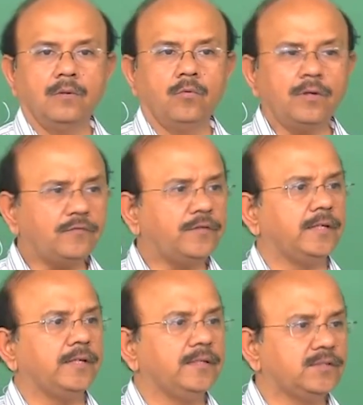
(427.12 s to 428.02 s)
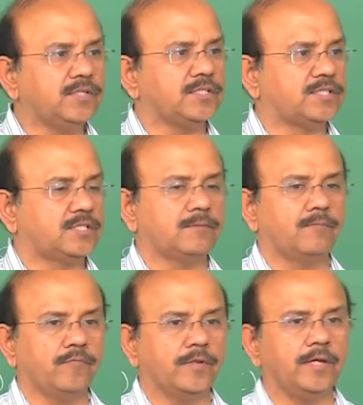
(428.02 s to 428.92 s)
one of the interests
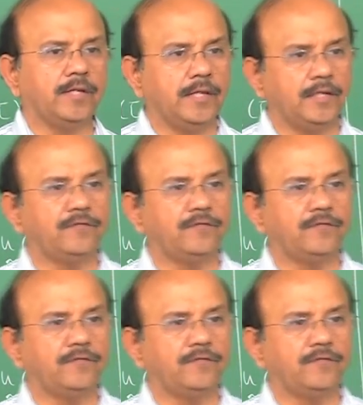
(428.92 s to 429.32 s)
in any